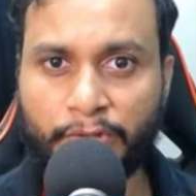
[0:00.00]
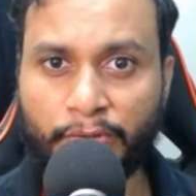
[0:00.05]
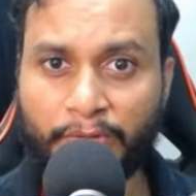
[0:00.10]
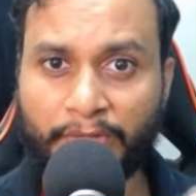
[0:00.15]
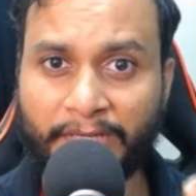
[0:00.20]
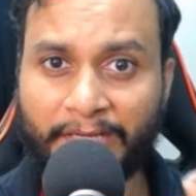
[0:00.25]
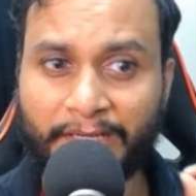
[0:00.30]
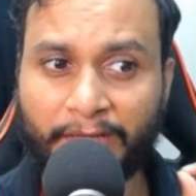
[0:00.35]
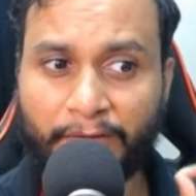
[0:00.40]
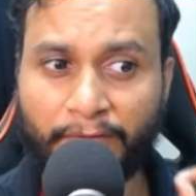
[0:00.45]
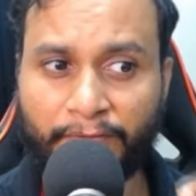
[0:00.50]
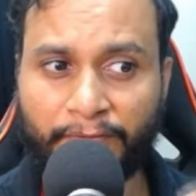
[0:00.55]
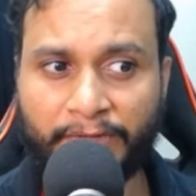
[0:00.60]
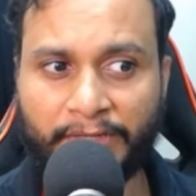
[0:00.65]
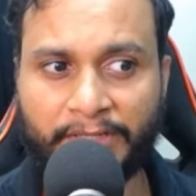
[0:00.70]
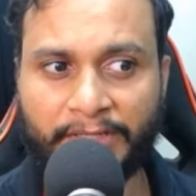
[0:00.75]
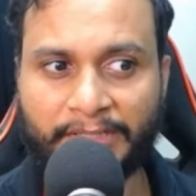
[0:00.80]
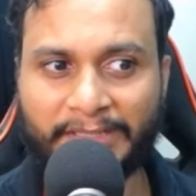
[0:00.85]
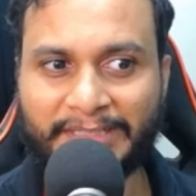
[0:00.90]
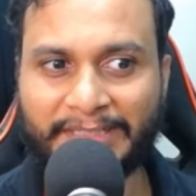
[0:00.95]
you get a
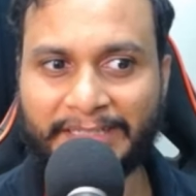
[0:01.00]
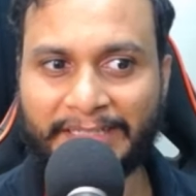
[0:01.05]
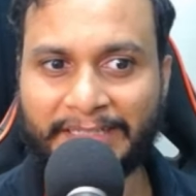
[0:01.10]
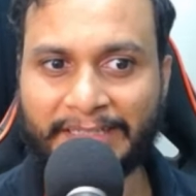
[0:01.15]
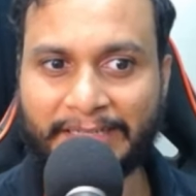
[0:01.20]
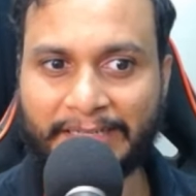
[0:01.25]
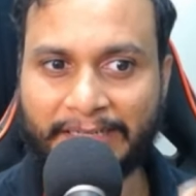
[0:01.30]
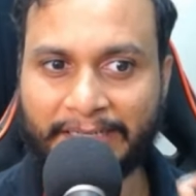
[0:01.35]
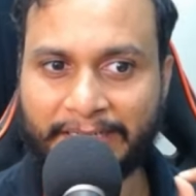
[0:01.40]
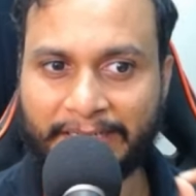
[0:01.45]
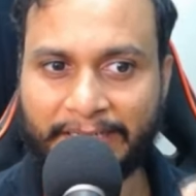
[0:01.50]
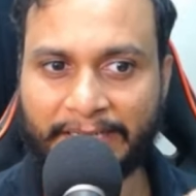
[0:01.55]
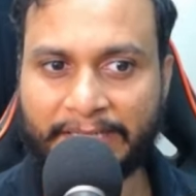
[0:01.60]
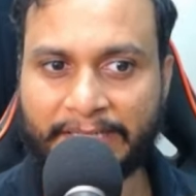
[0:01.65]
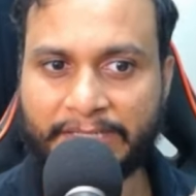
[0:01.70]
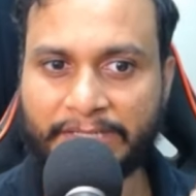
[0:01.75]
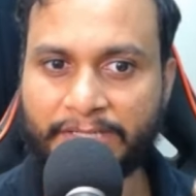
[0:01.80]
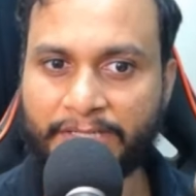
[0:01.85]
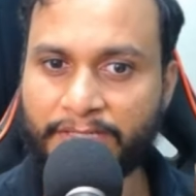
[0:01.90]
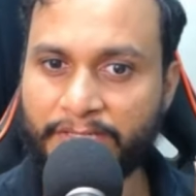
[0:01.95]
filtered and
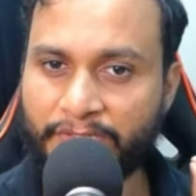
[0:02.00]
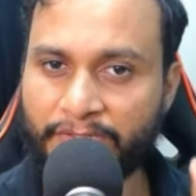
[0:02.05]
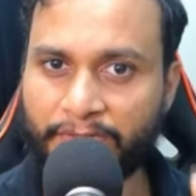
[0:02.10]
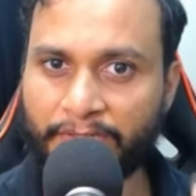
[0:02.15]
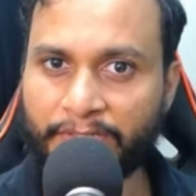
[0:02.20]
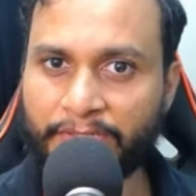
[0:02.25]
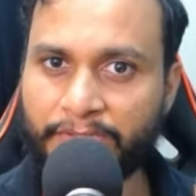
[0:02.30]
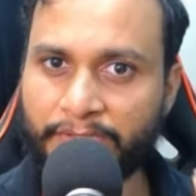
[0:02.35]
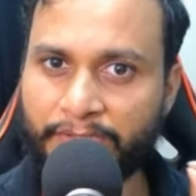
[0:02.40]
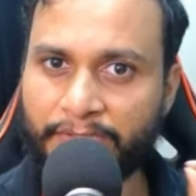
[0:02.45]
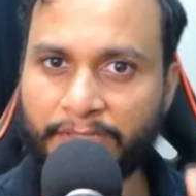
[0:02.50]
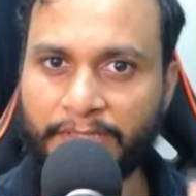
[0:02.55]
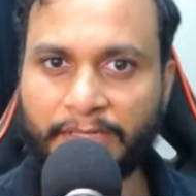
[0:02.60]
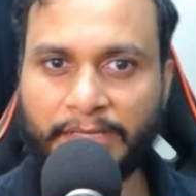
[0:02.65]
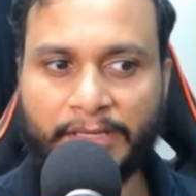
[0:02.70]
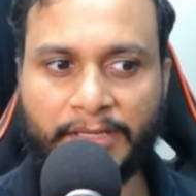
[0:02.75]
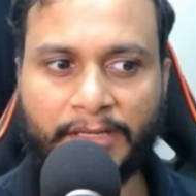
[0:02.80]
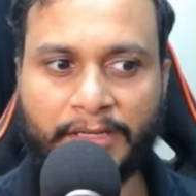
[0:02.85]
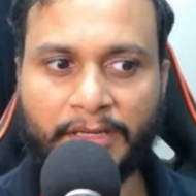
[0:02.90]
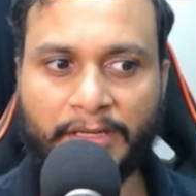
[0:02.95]
condensed structured
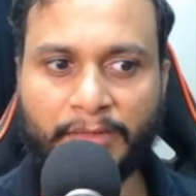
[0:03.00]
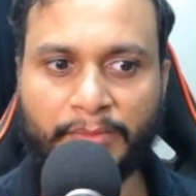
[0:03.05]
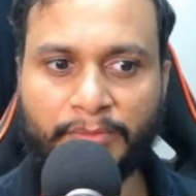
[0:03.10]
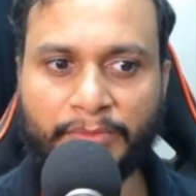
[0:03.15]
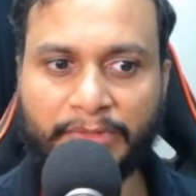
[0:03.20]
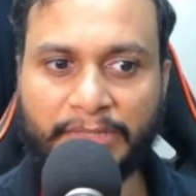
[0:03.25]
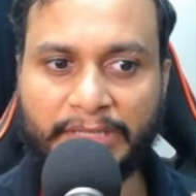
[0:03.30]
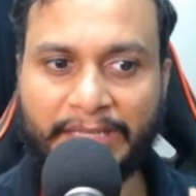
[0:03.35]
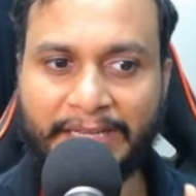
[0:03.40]
curriculum,